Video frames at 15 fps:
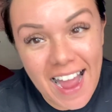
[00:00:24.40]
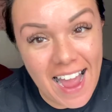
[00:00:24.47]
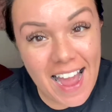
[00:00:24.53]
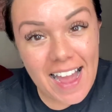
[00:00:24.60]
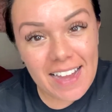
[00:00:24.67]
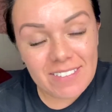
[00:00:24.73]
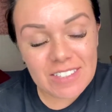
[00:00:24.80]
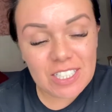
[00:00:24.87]
I
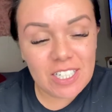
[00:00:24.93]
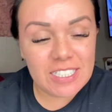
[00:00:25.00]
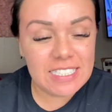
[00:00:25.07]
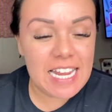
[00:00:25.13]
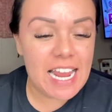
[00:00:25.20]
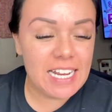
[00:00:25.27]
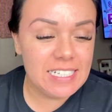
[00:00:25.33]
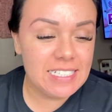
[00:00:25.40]
haven't gone
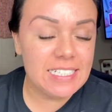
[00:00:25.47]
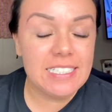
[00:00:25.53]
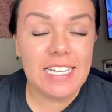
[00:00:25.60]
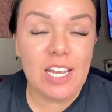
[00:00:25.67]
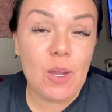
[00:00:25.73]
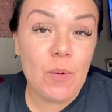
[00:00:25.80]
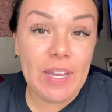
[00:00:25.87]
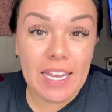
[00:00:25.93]
tanning in
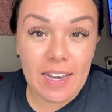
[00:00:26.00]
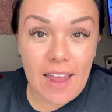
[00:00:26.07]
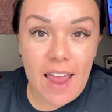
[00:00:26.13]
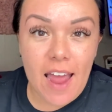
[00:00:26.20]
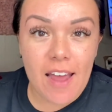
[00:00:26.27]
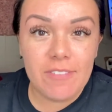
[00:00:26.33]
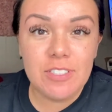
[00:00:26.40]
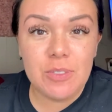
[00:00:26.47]
like a week and a
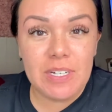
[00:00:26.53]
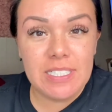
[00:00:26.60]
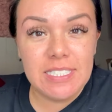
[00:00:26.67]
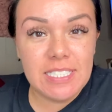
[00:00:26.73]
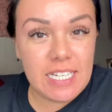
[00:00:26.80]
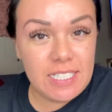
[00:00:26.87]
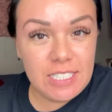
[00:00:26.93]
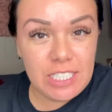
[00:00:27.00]
half, so I
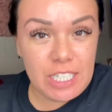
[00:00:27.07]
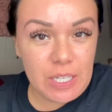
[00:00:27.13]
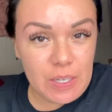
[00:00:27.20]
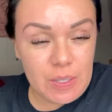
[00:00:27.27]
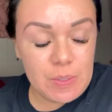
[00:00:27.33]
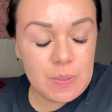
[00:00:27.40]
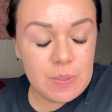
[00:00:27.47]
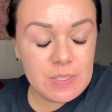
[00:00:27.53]
decided to
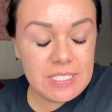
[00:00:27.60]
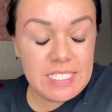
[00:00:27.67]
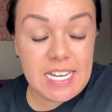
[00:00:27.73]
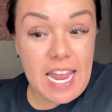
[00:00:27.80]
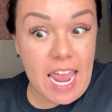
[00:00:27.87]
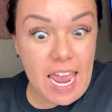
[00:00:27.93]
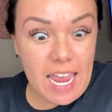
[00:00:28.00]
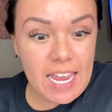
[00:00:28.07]
go
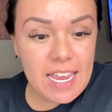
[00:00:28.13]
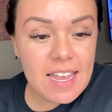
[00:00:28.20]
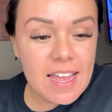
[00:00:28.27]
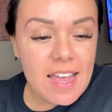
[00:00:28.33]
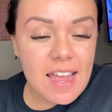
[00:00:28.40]
today